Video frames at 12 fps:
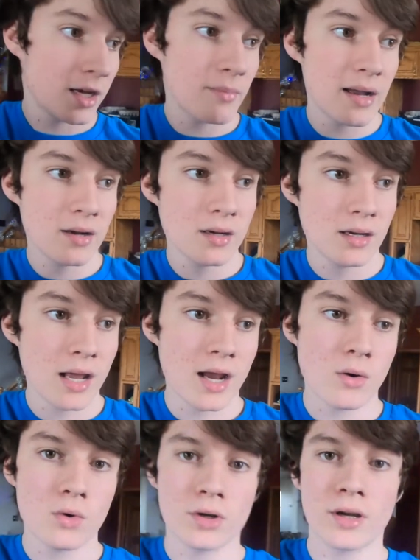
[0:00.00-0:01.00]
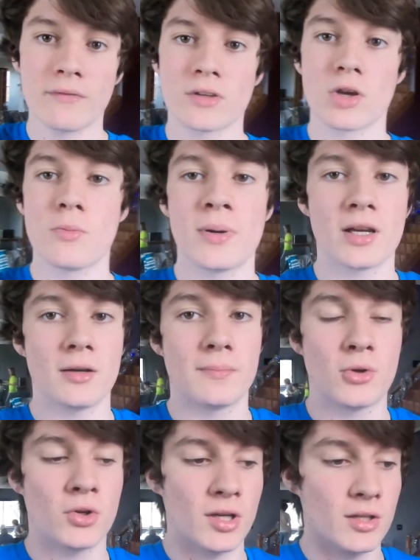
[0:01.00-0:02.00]
about an hour, I have to go pick up
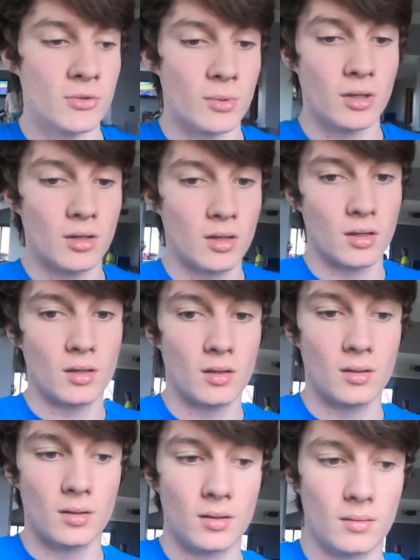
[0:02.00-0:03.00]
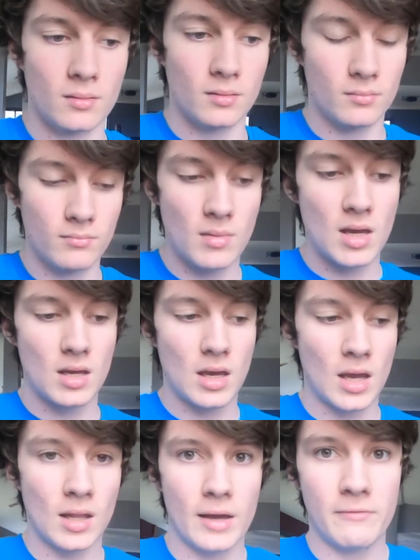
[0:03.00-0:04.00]
Chris. We're gonna make
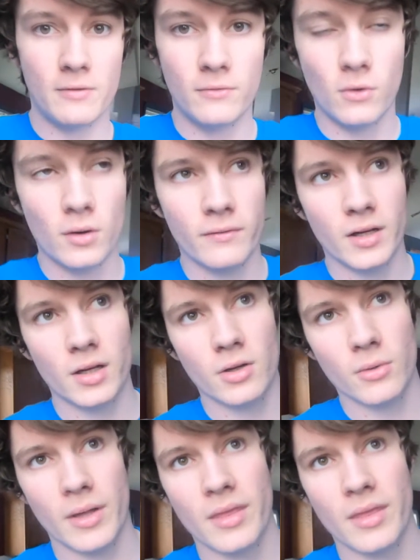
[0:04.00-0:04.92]
a Laughing 4 video with